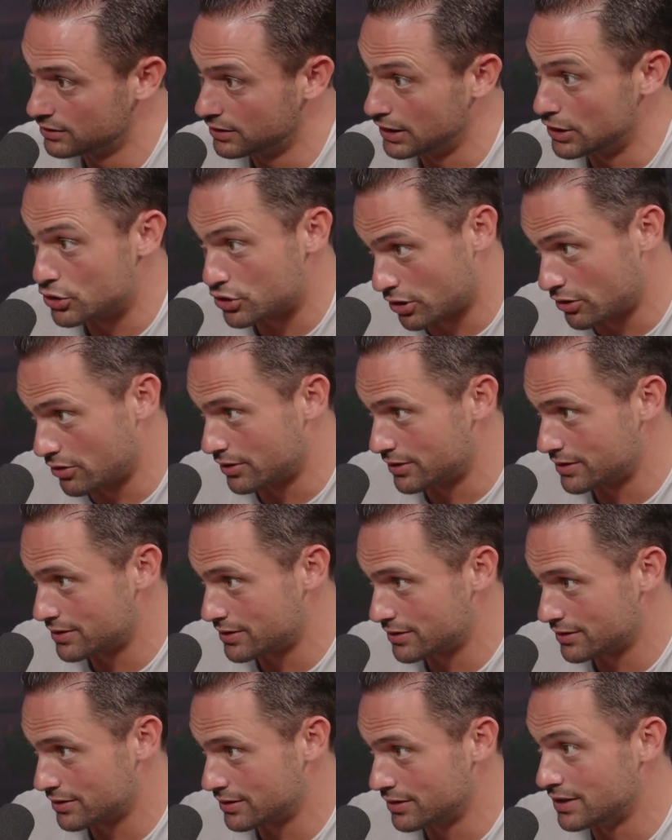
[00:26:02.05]

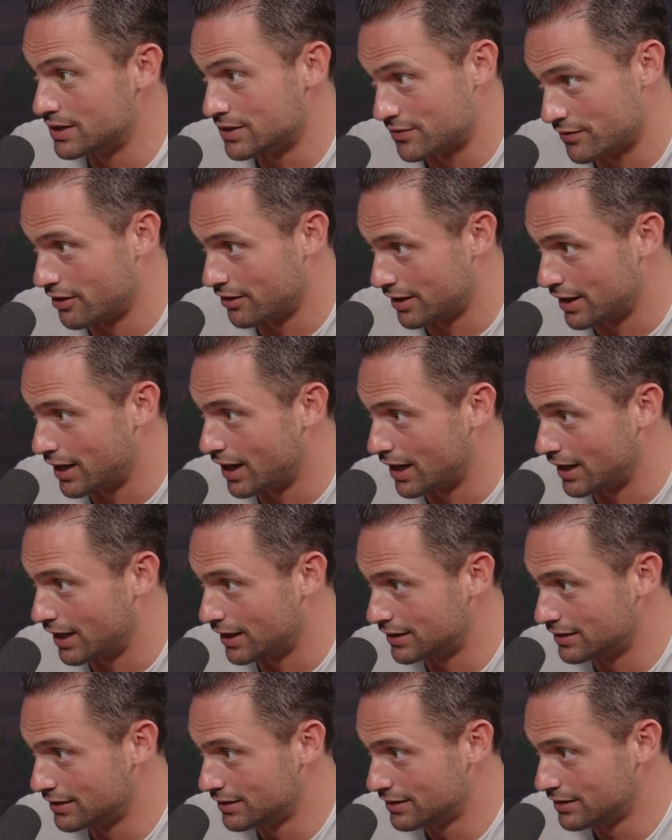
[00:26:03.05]
Insurance is very high.